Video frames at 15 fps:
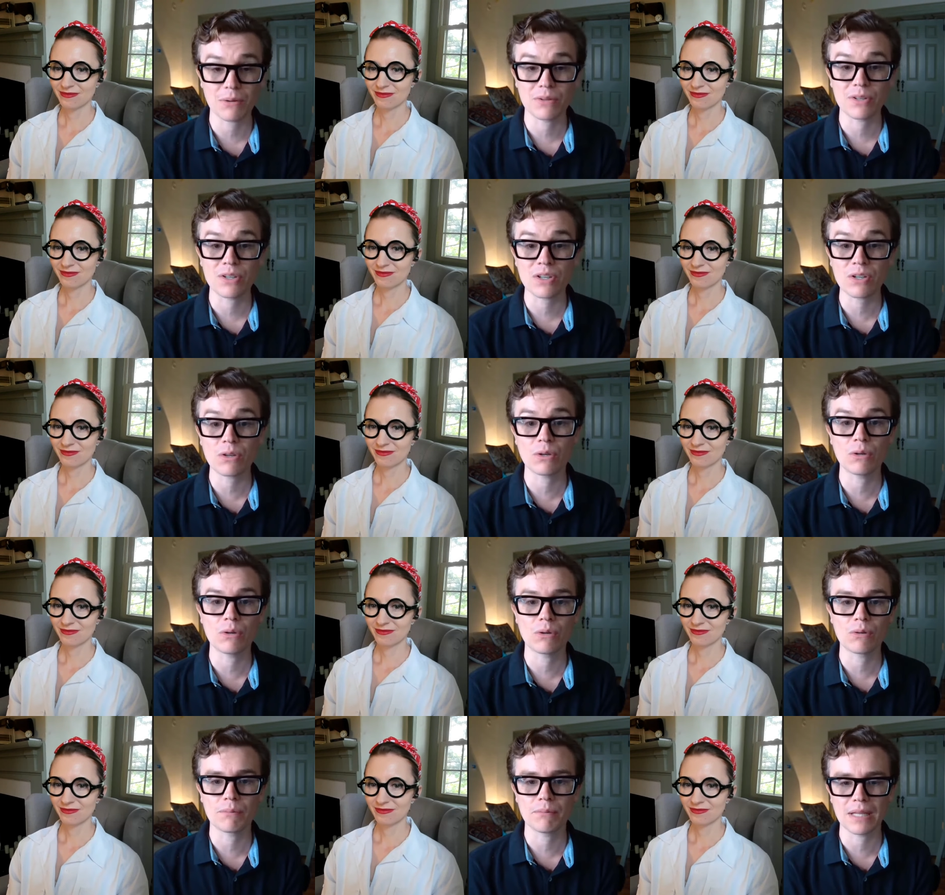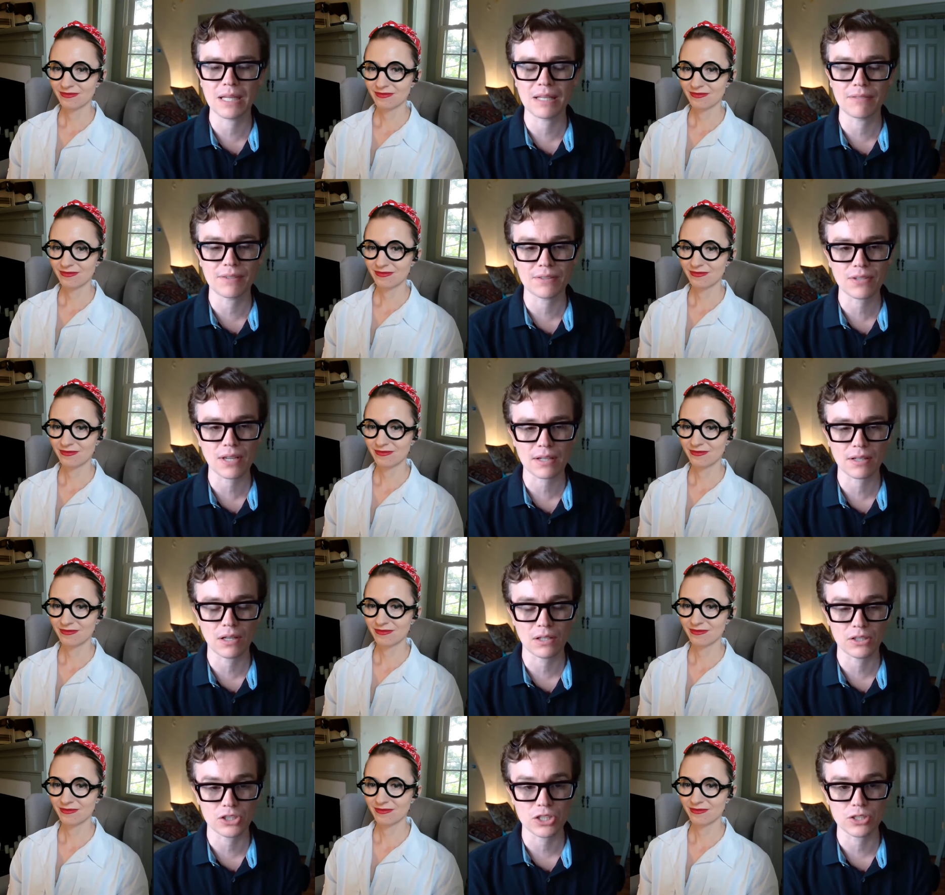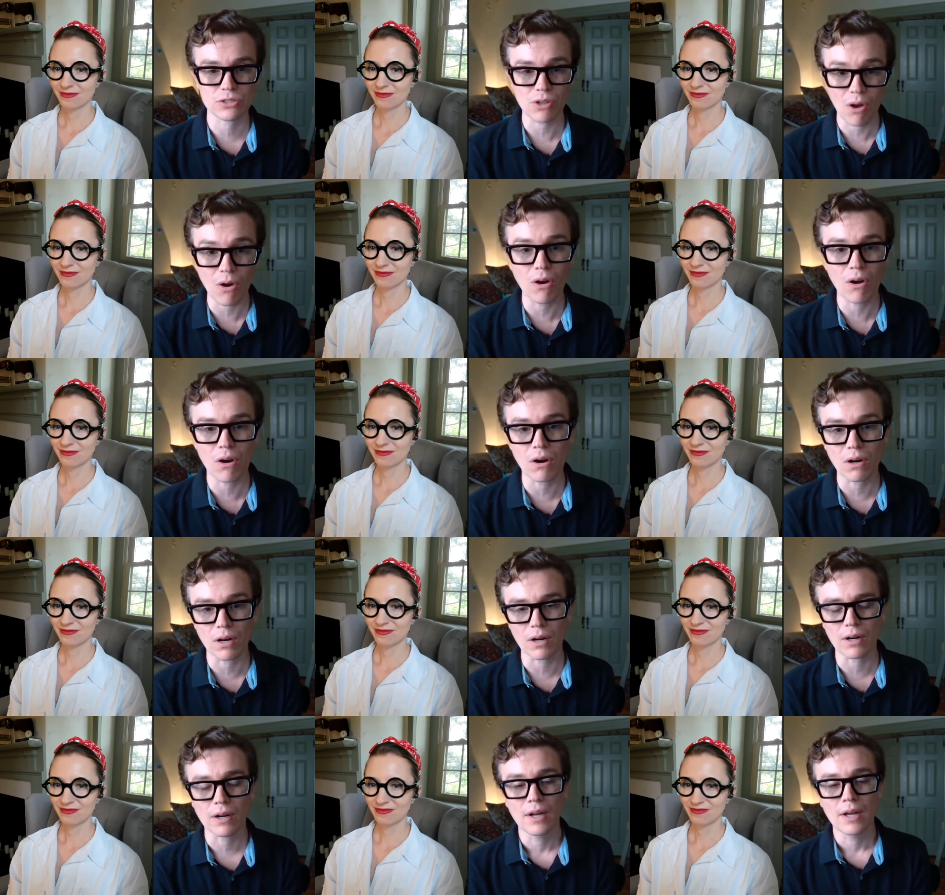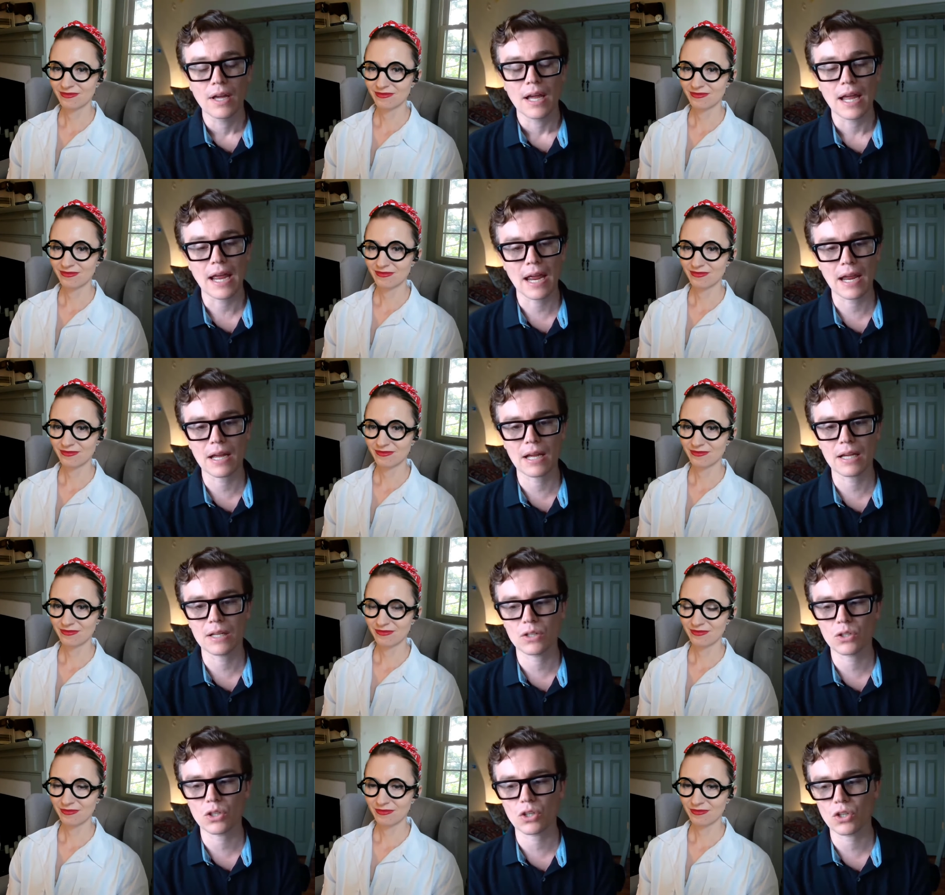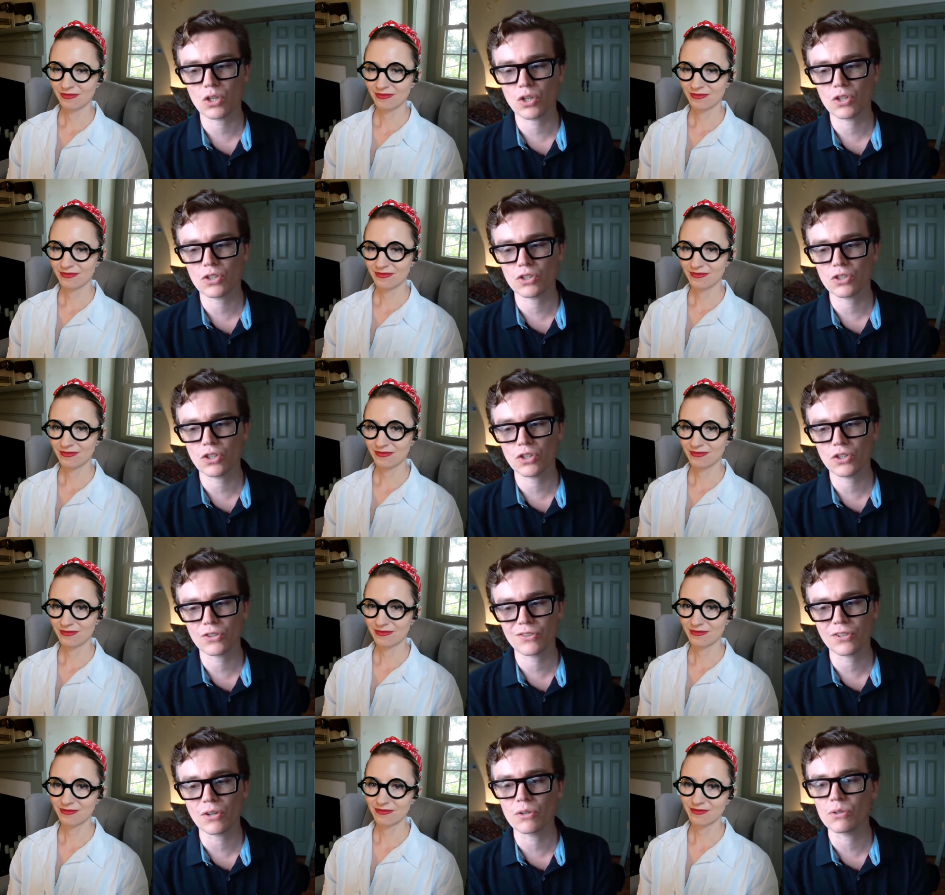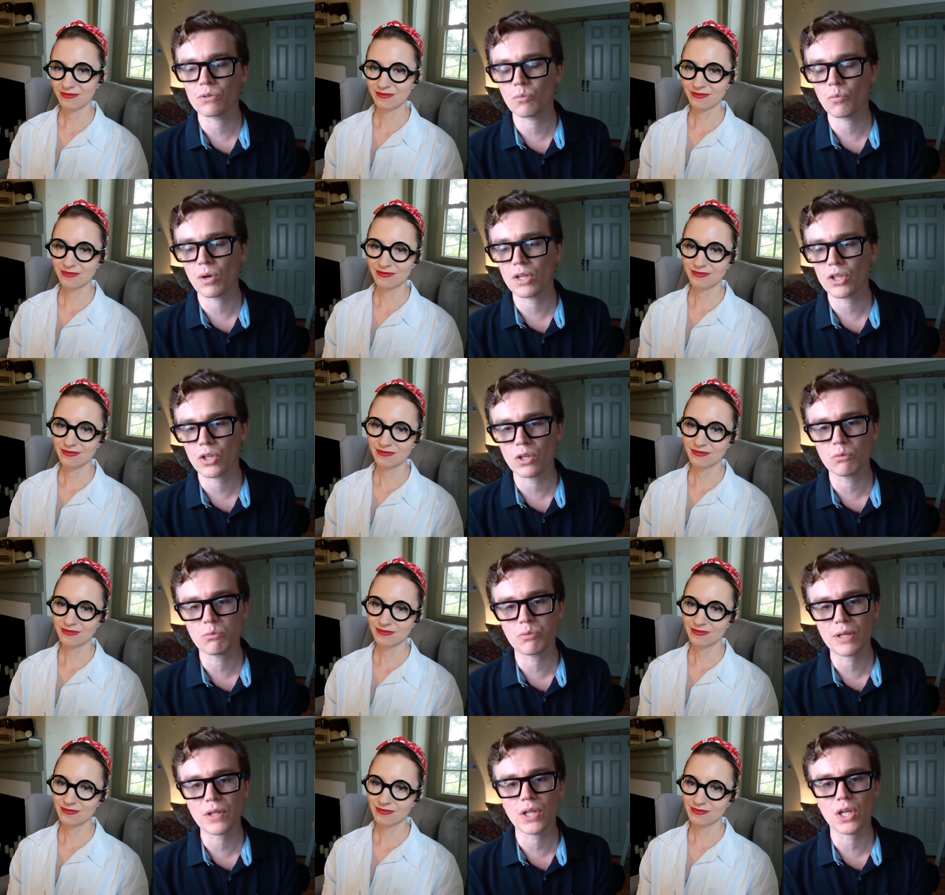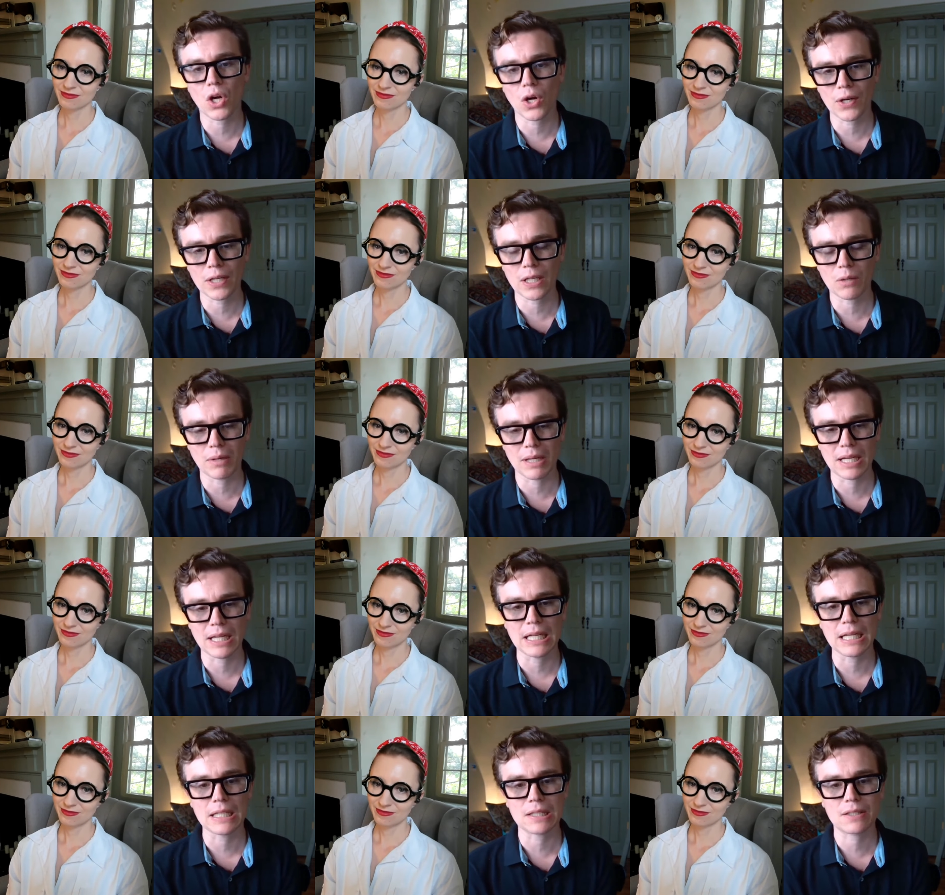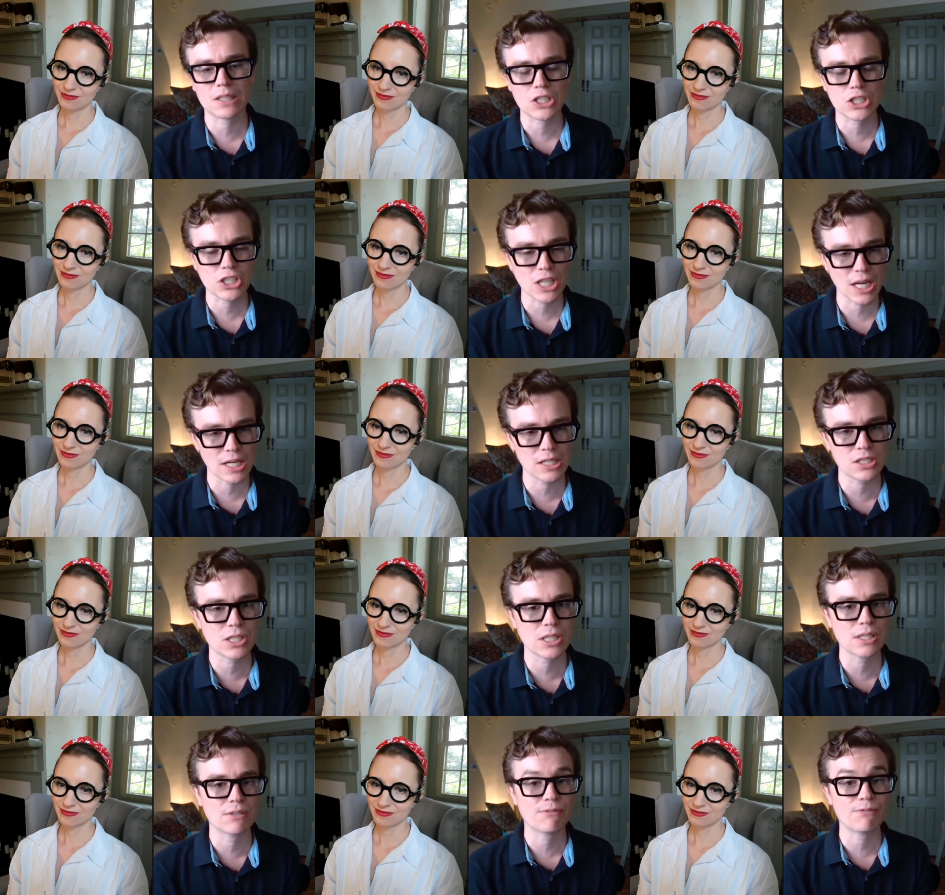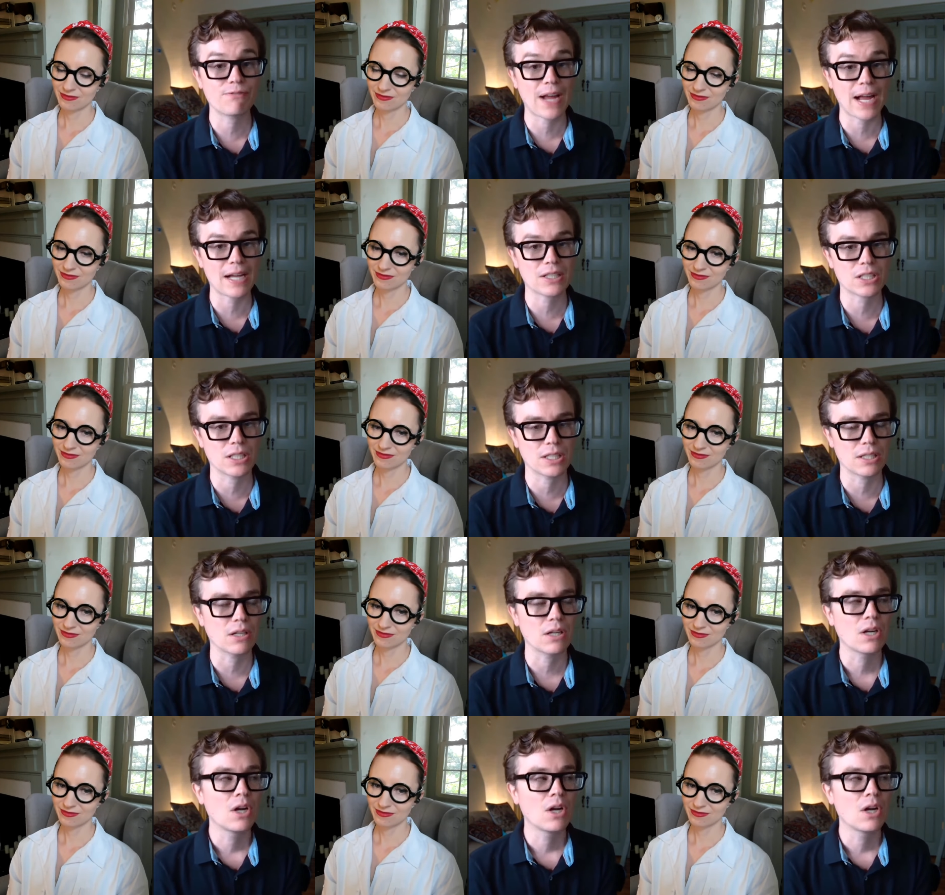Speaker 1: new many of these technologies are. And so what you're really arguing is the change in fashion